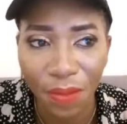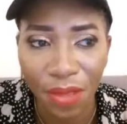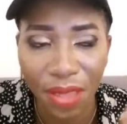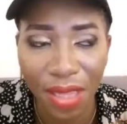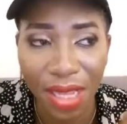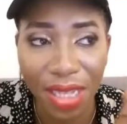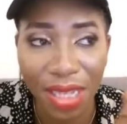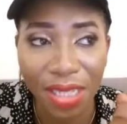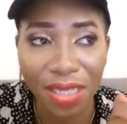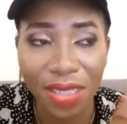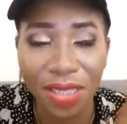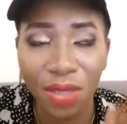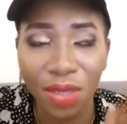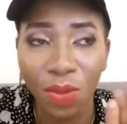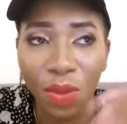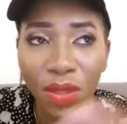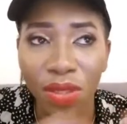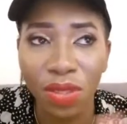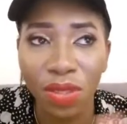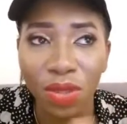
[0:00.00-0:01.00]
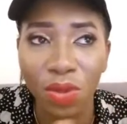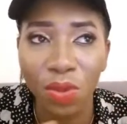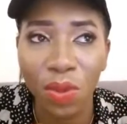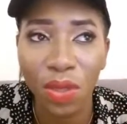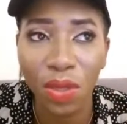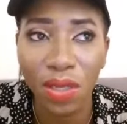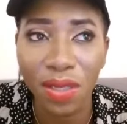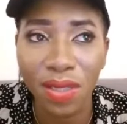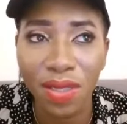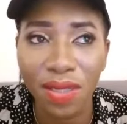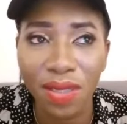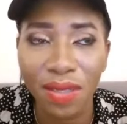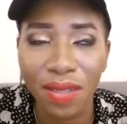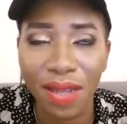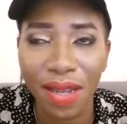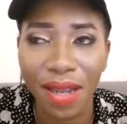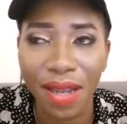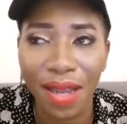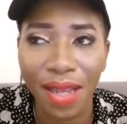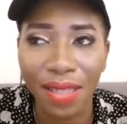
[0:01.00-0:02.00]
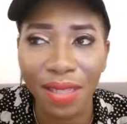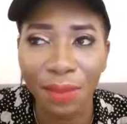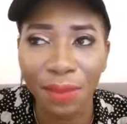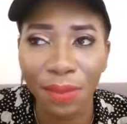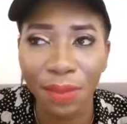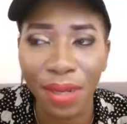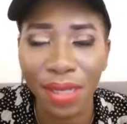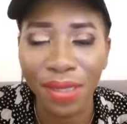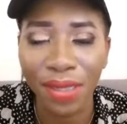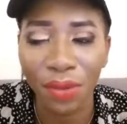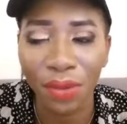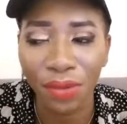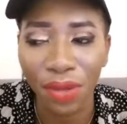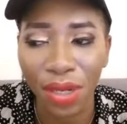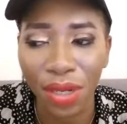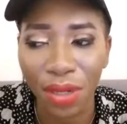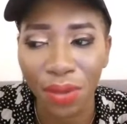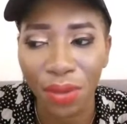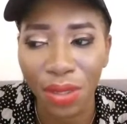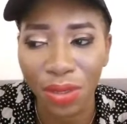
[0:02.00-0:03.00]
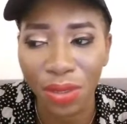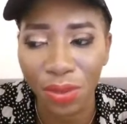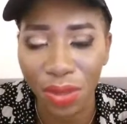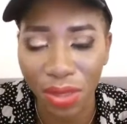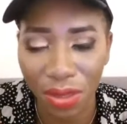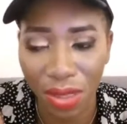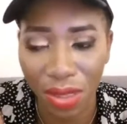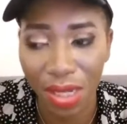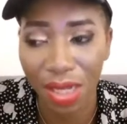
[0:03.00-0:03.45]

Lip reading: like, she was towards at the end of her graduation,